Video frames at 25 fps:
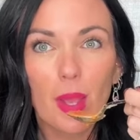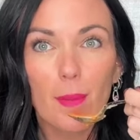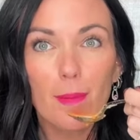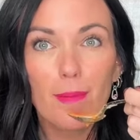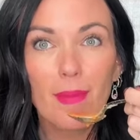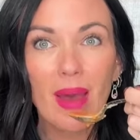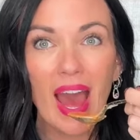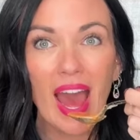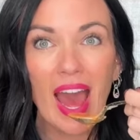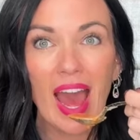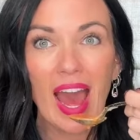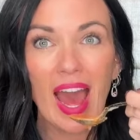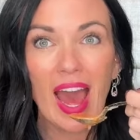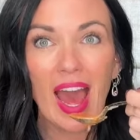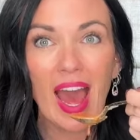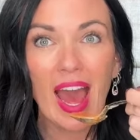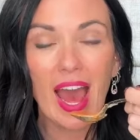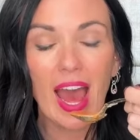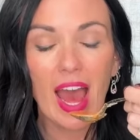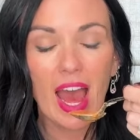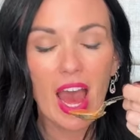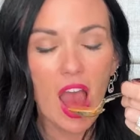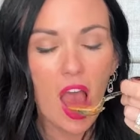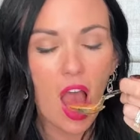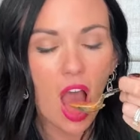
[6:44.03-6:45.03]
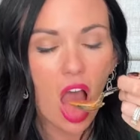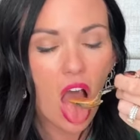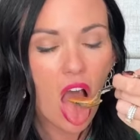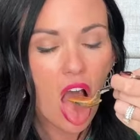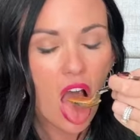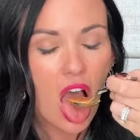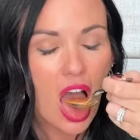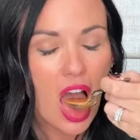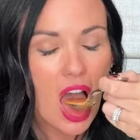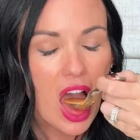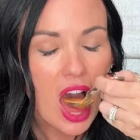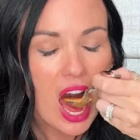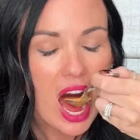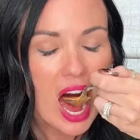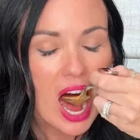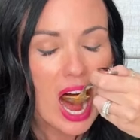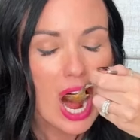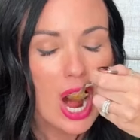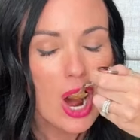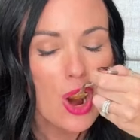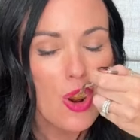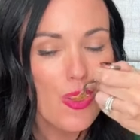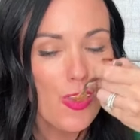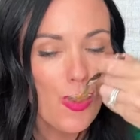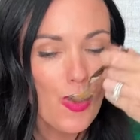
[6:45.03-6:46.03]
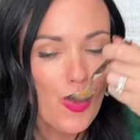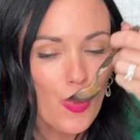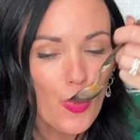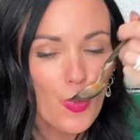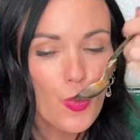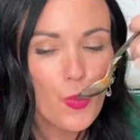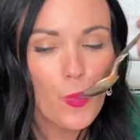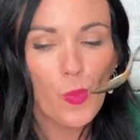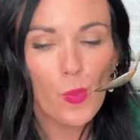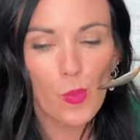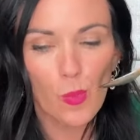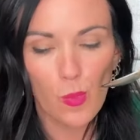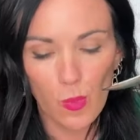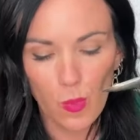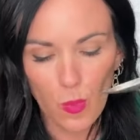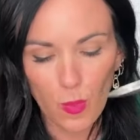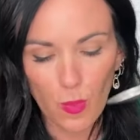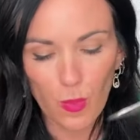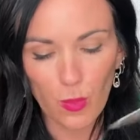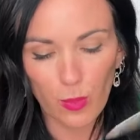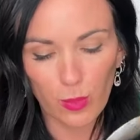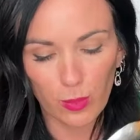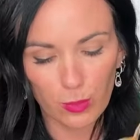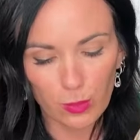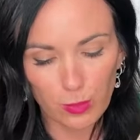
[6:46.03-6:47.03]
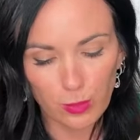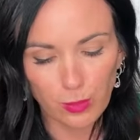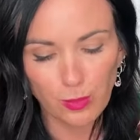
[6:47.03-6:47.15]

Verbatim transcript: Bye! Mm. mm.